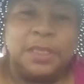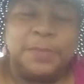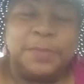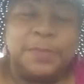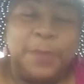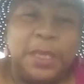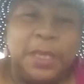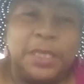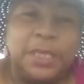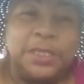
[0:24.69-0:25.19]

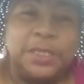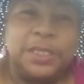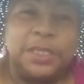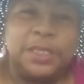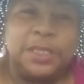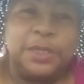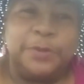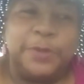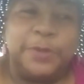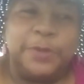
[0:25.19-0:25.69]
speaking to
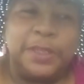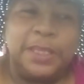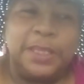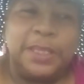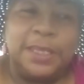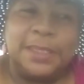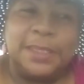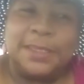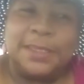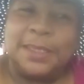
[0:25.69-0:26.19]
the
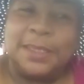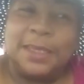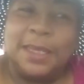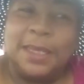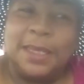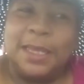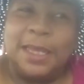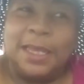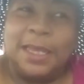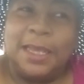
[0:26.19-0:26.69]
Corinthians
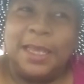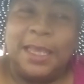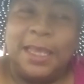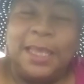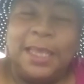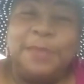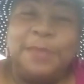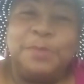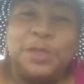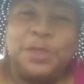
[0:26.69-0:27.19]

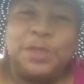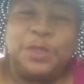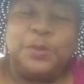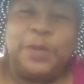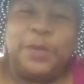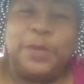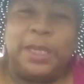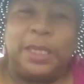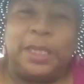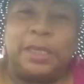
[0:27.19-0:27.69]
in
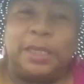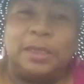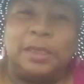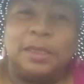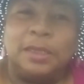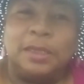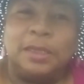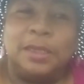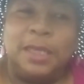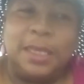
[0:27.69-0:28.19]

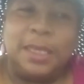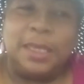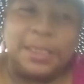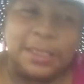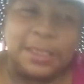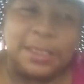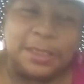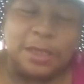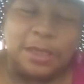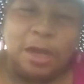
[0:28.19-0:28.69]
between
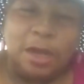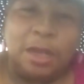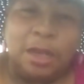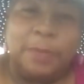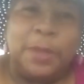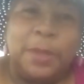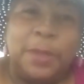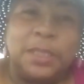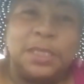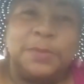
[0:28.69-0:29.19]
his talk
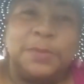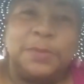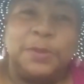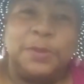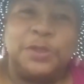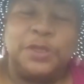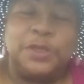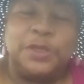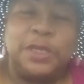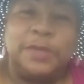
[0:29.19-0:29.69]
about the
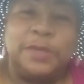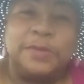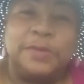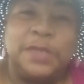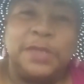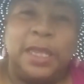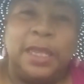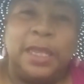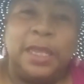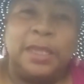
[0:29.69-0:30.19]
spiritual
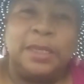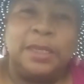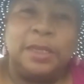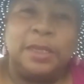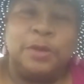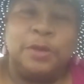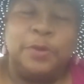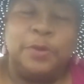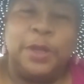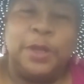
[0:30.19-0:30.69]
gifts
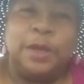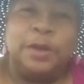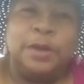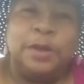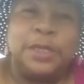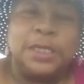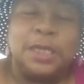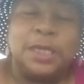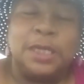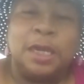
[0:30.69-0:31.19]
and going
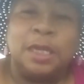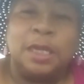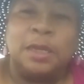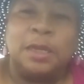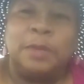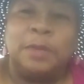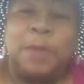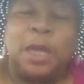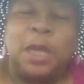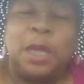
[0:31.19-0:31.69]
on and
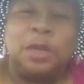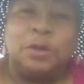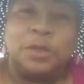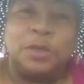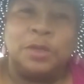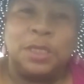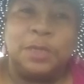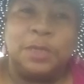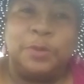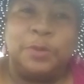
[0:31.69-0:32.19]
talking about
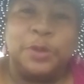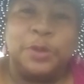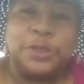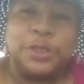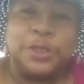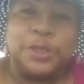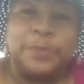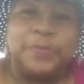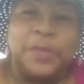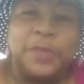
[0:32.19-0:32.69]
orderly
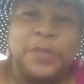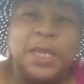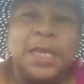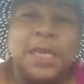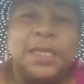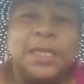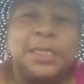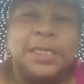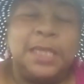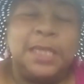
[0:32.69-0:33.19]
worship.
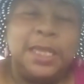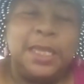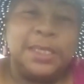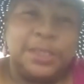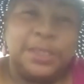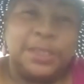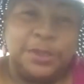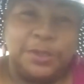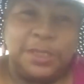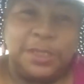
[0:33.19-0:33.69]
Today
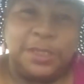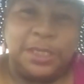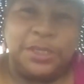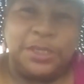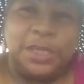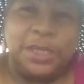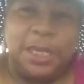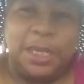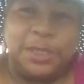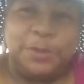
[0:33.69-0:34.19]
is Thursday,
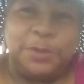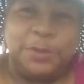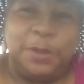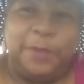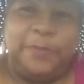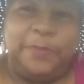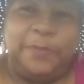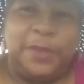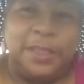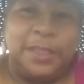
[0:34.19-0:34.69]
July
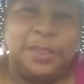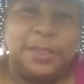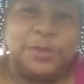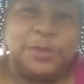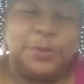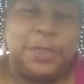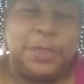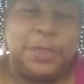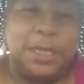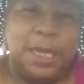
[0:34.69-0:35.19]
25th,
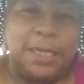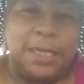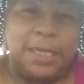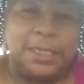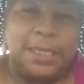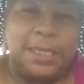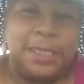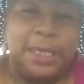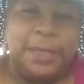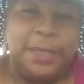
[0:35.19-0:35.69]

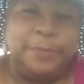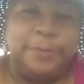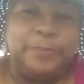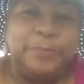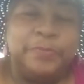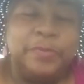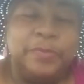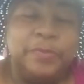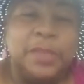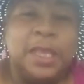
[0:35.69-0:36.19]

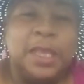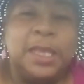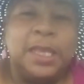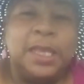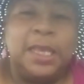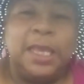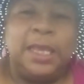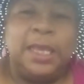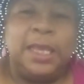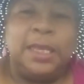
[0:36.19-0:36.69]
2019.
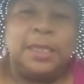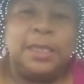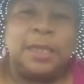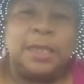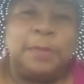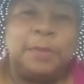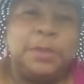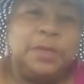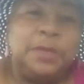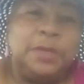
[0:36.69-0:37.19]
And
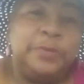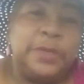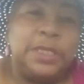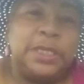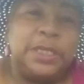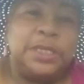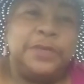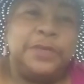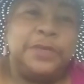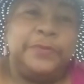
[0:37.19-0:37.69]
I want to
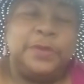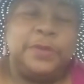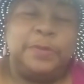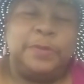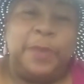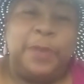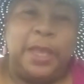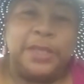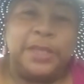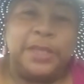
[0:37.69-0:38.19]
read to you from
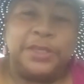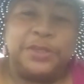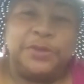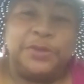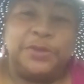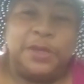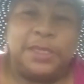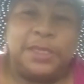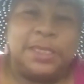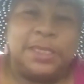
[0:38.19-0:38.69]
the Passion
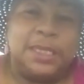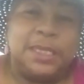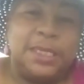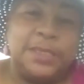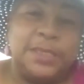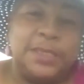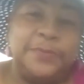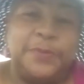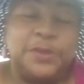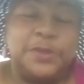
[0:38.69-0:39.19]

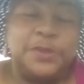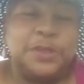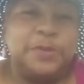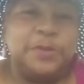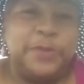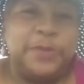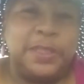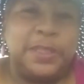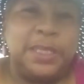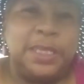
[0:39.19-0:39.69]
Translation, 1
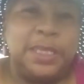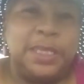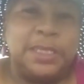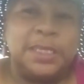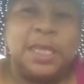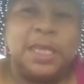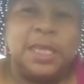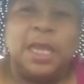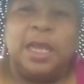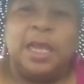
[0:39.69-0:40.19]
Corinthians